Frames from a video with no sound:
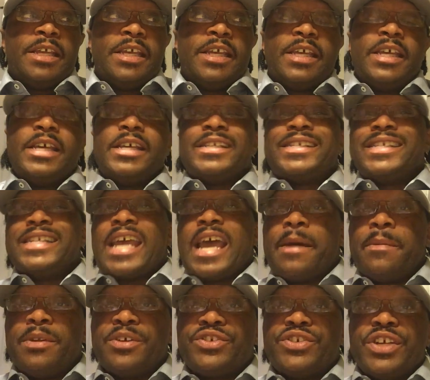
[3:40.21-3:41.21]

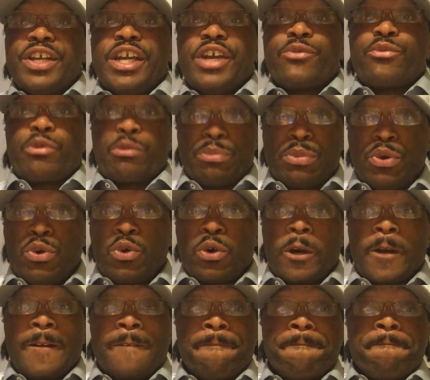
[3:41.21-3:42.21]
establishing a
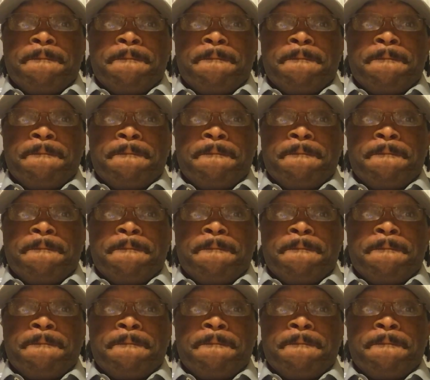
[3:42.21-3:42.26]
rapport.